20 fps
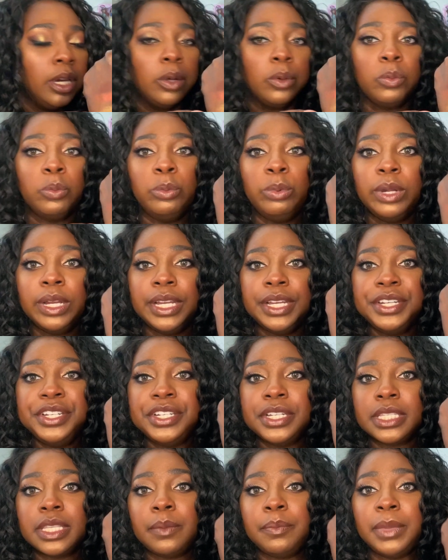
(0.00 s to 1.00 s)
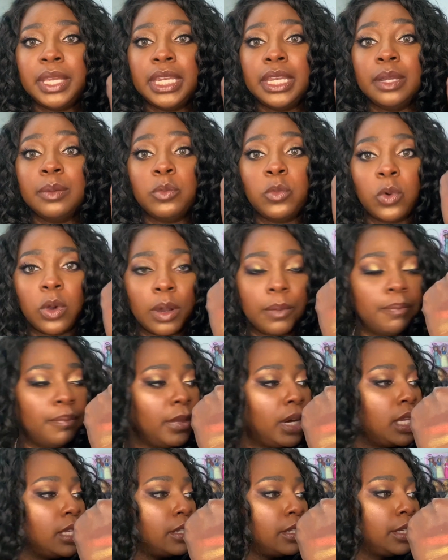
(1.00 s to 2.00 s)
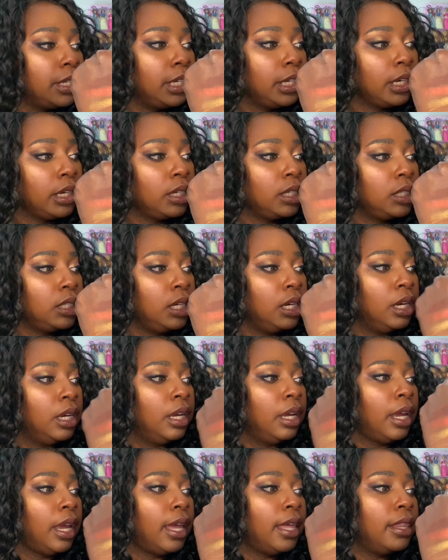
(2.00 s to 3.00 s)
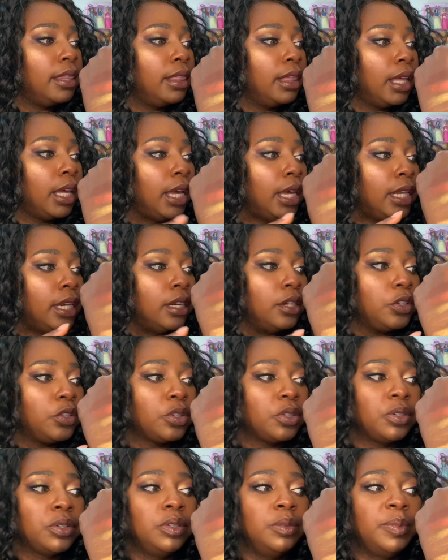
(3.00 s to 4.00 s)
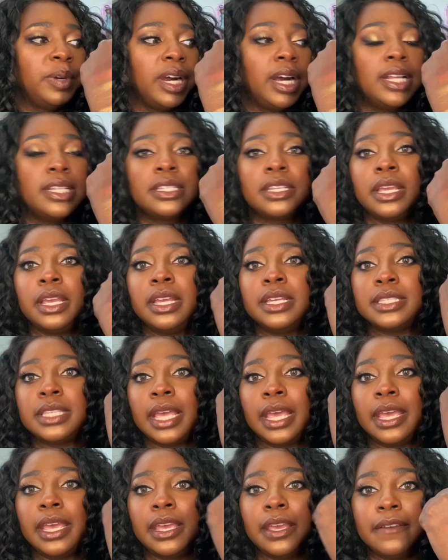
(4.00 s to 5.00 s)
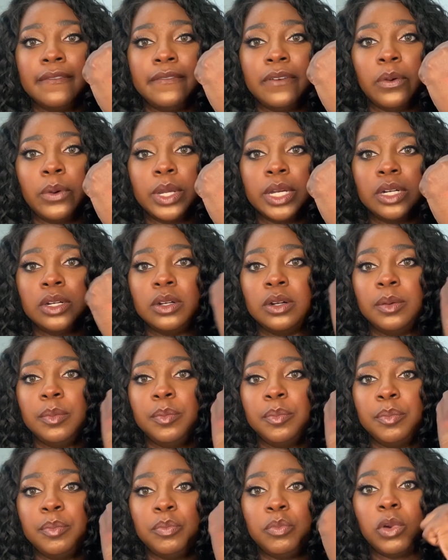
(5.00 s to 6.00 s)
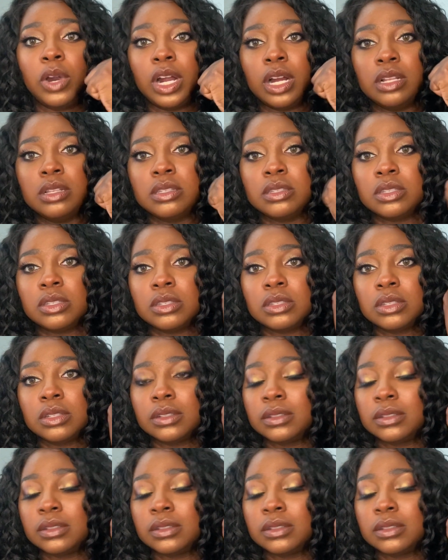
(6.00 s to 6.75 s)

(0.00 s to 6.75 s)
Ridge is a medium warm mustard. And then True Bronze is a foil bronze.